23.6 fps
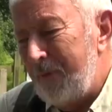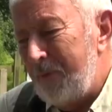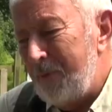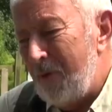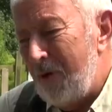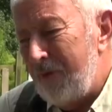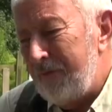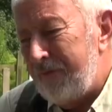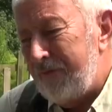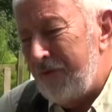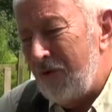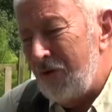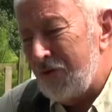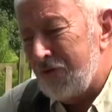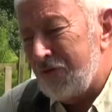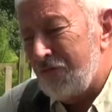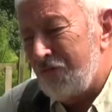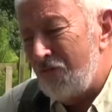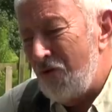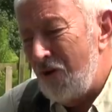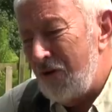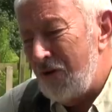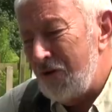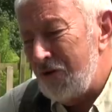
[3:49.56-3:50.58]
me my first
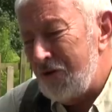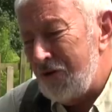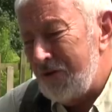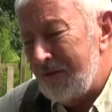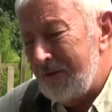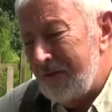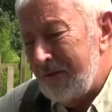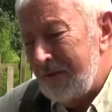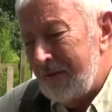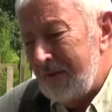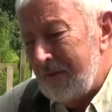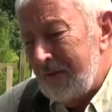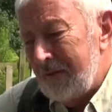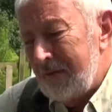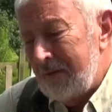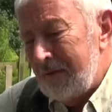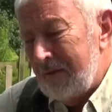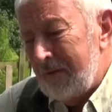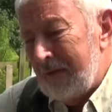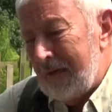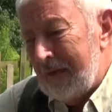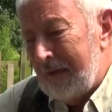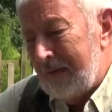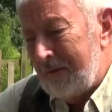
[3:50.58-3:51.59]
rod
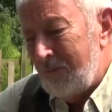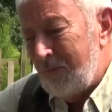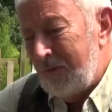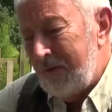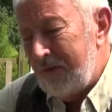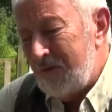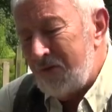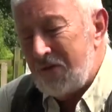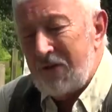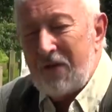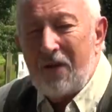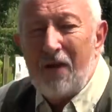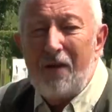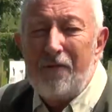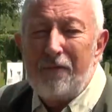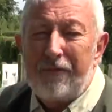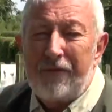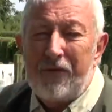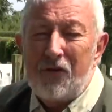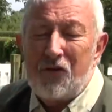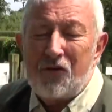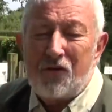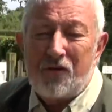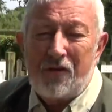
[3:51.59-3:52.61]
and we used to go and
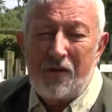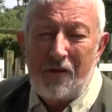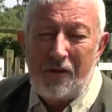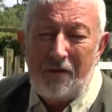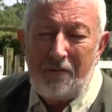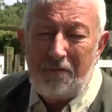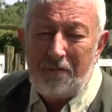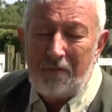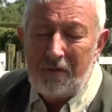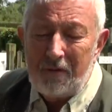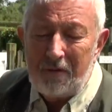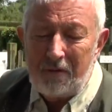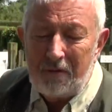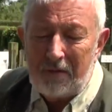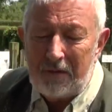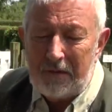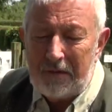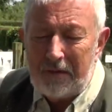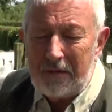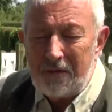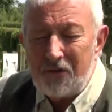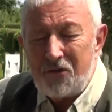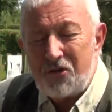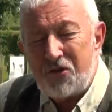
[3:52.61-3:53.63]
fish the, the,
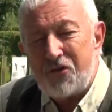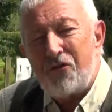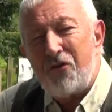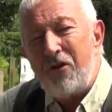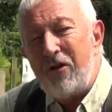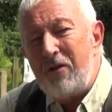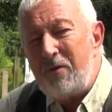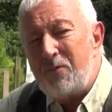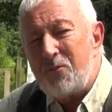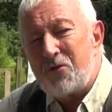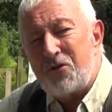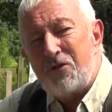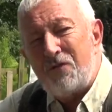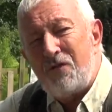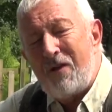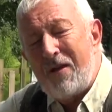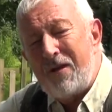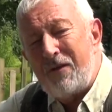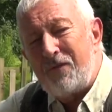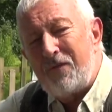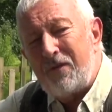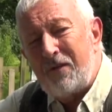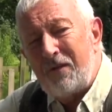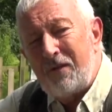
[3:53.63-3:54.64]
little streams
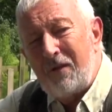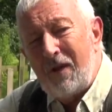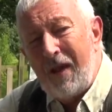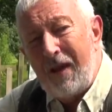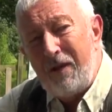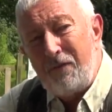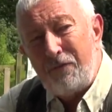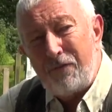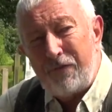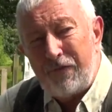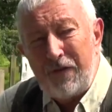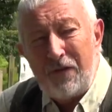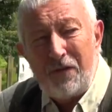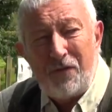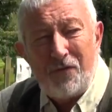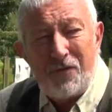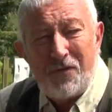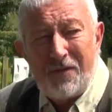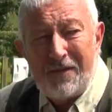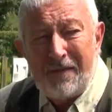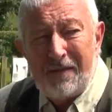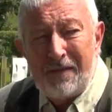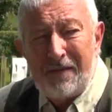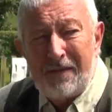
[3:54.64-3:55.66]
around
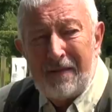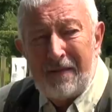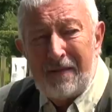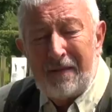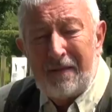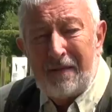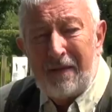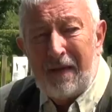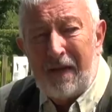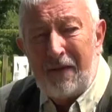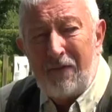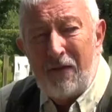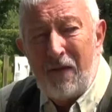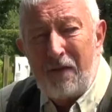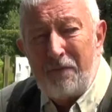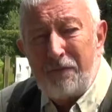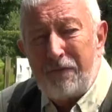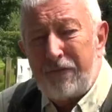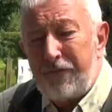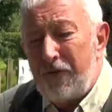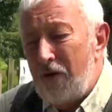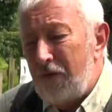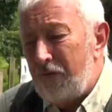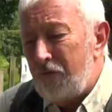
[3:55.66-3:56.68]
Enfield and then
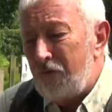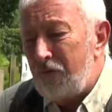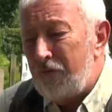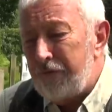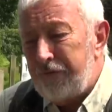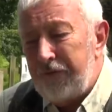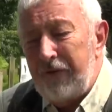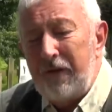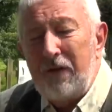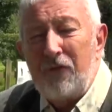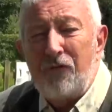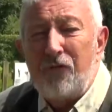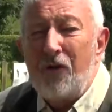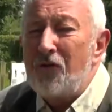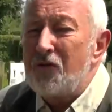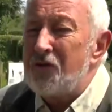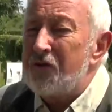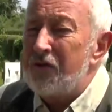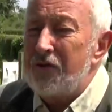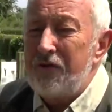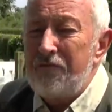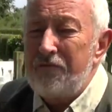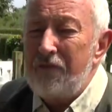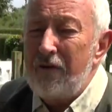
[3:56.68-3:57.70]
further afield
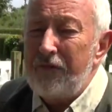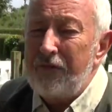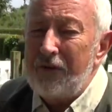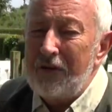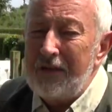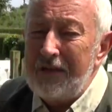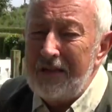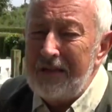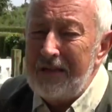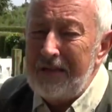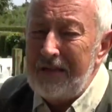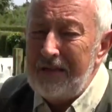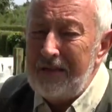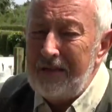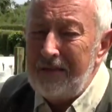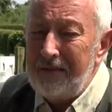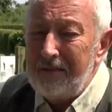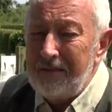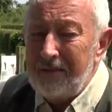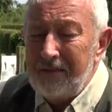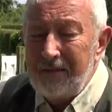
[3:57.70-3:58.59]
onto the River Lee